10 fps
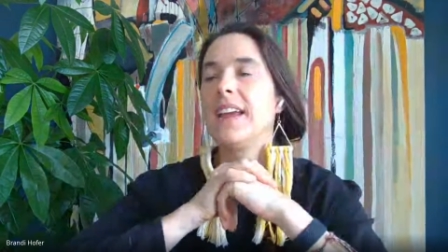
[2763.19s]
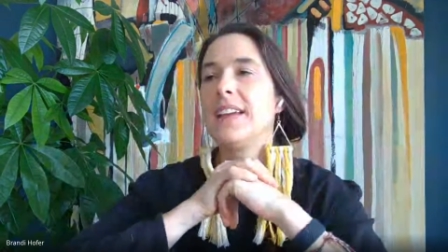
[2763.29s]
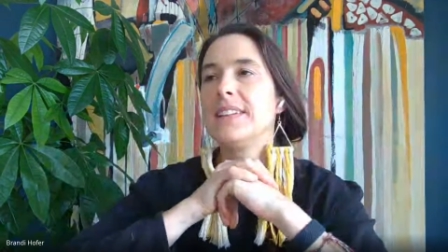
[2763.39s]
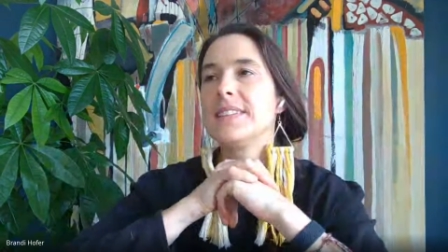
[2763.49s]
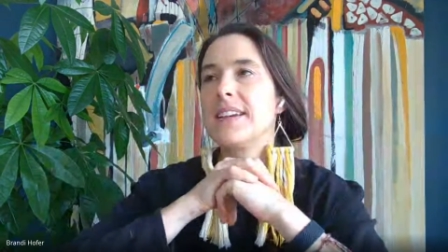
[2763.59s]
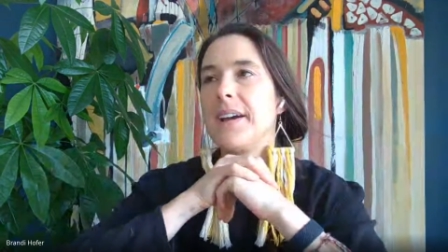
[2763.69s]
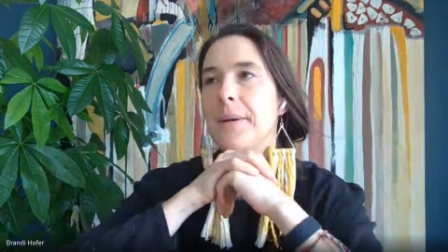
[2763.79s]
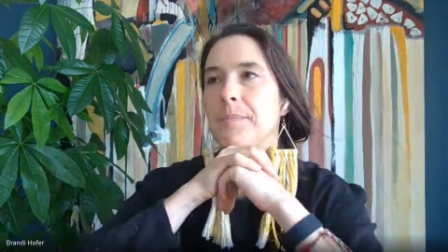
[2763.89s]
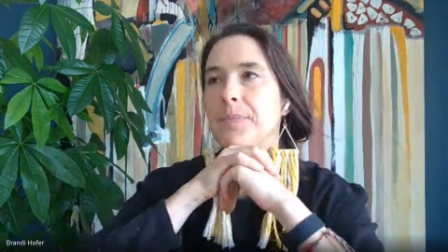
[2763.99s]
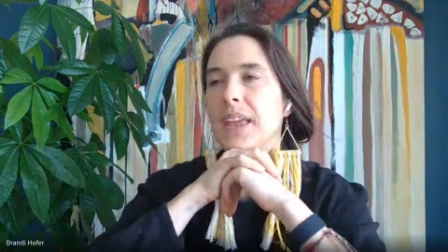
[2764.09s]
and
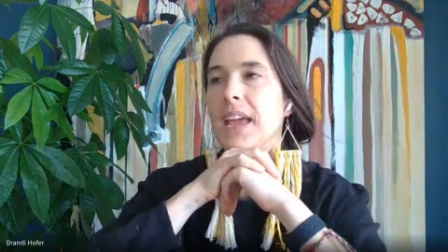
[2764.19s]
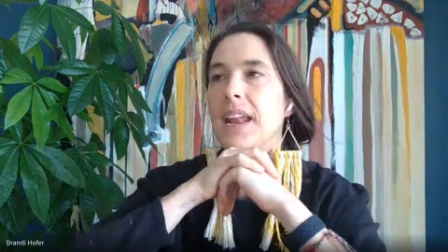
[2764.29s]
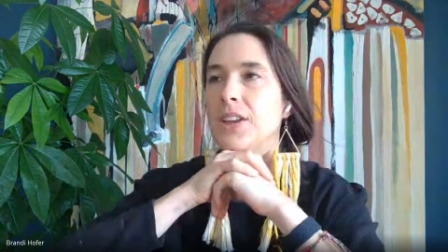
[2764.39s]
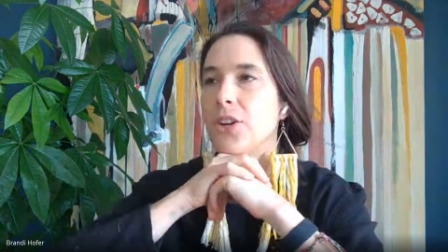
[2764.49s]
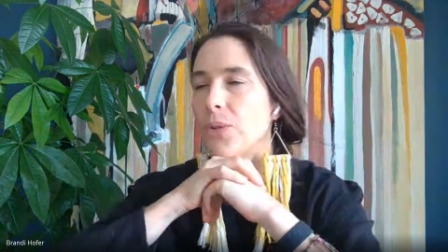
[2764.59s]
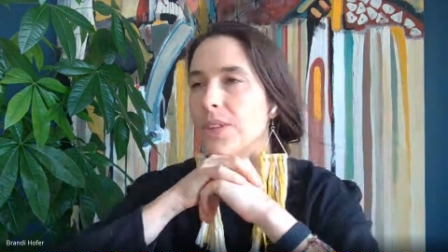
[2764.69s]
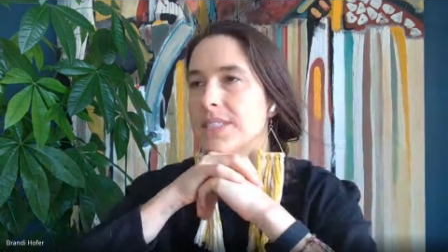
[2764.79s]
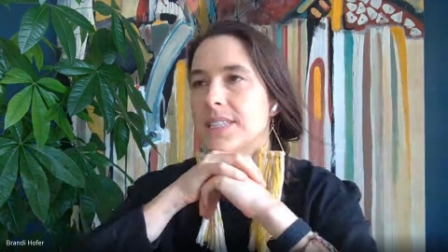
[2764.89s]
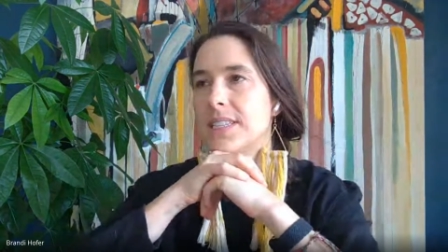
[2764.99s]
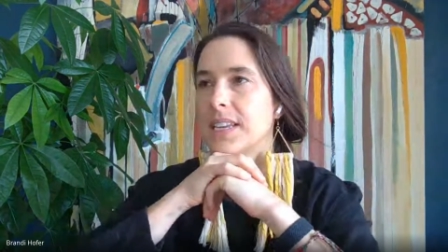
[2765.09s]
um and I know
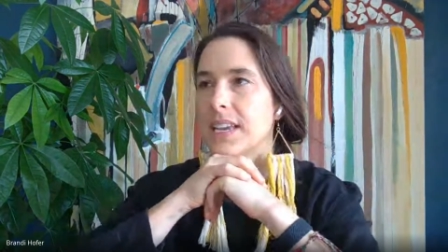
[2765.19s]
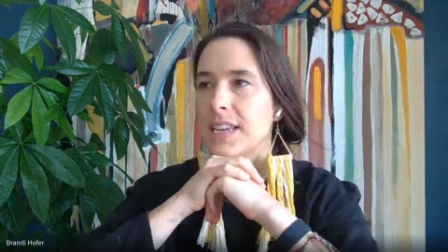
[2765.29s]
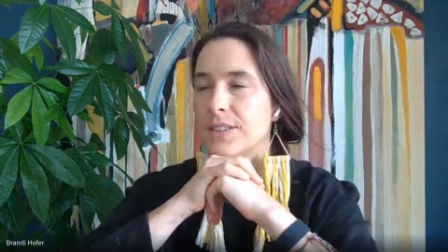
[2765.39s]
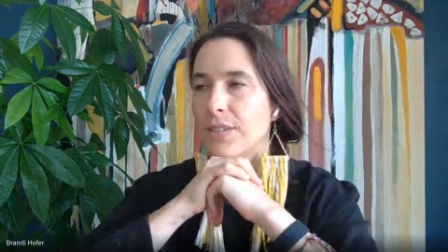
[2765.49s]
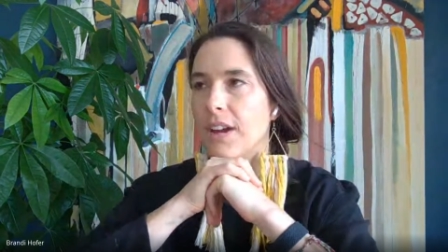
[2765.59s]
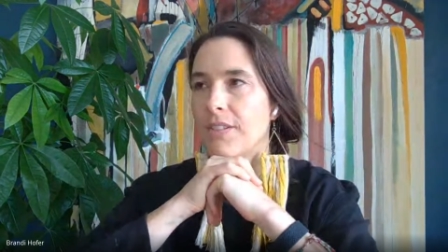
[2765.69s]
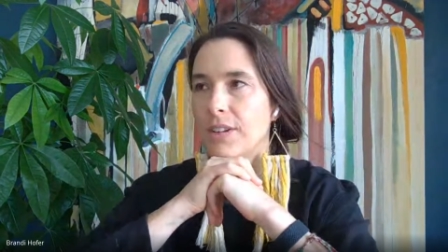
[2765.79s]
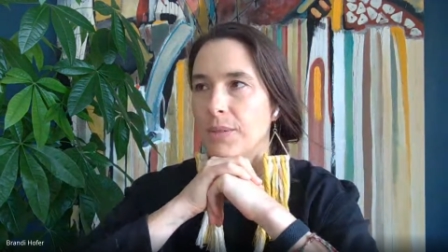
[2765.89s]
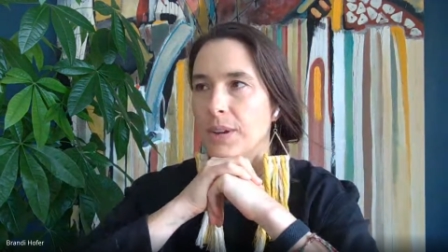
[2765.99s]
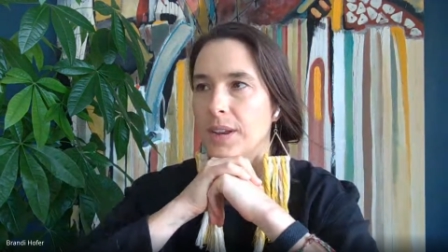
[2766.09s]
this isn't the case for
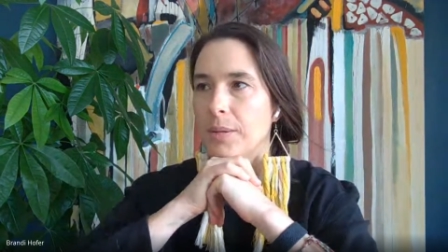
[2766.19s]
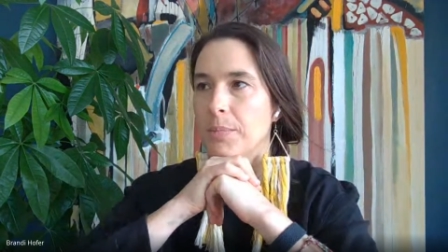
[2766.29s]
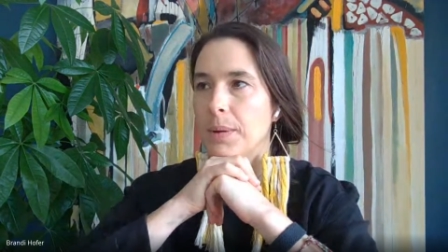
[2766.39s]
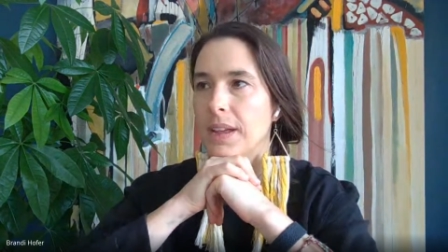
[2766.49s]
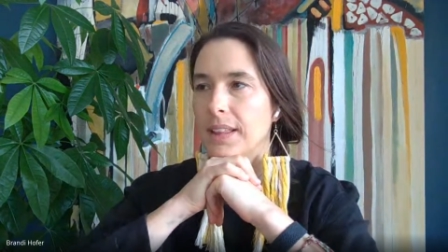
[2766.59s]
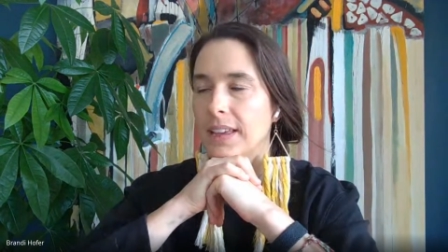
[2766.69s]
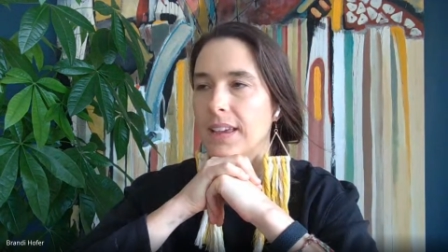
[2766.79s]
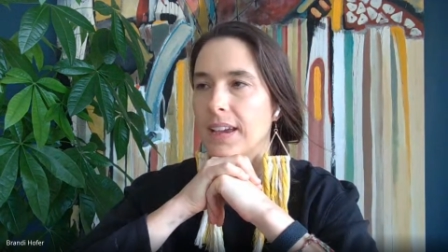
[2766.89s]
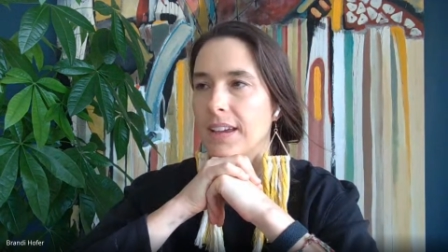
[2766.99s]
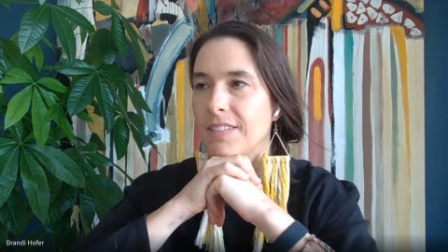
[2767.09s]
everyone, but
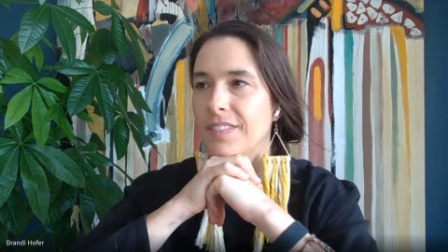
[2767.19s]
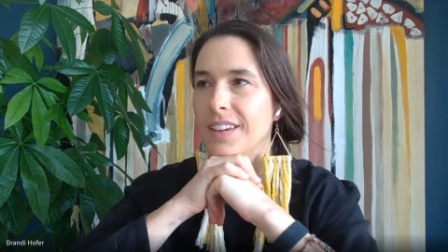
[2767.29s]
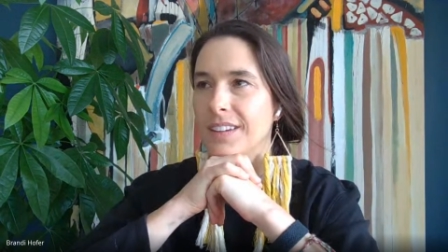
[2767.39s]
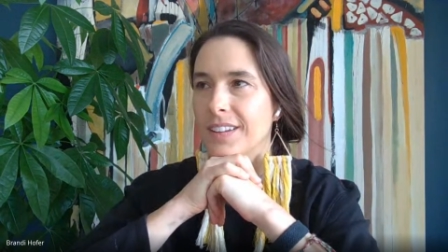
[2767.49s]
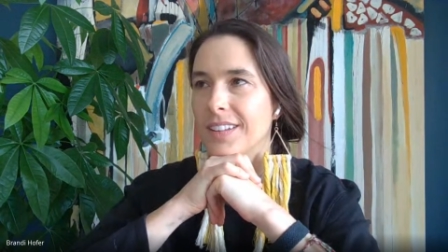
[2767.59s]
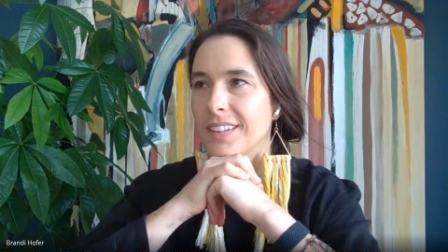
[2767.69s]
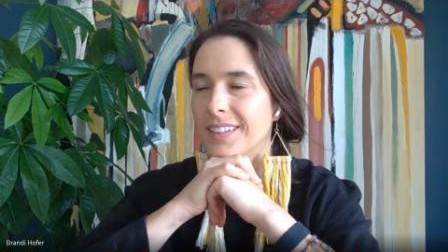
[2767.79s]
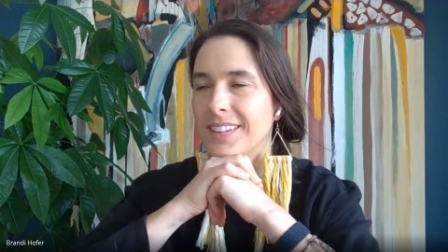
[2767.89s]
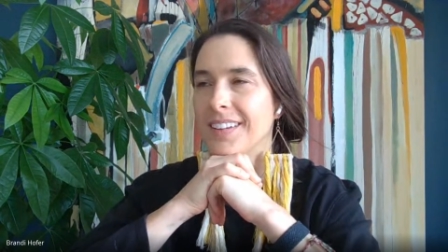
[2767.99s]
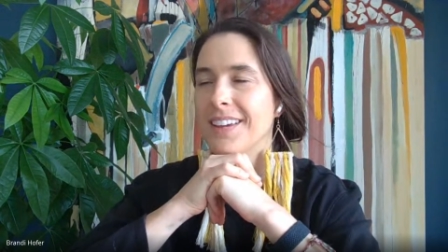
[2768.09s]
like I feel
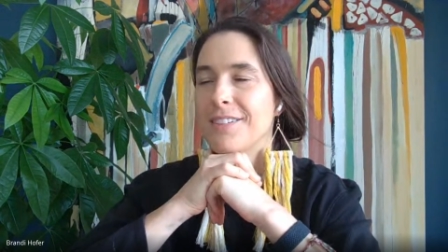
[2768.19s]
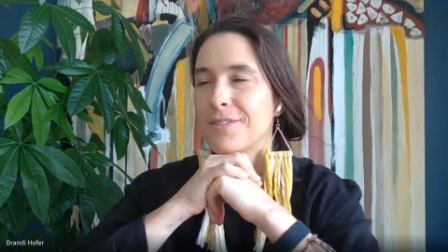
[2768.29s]
if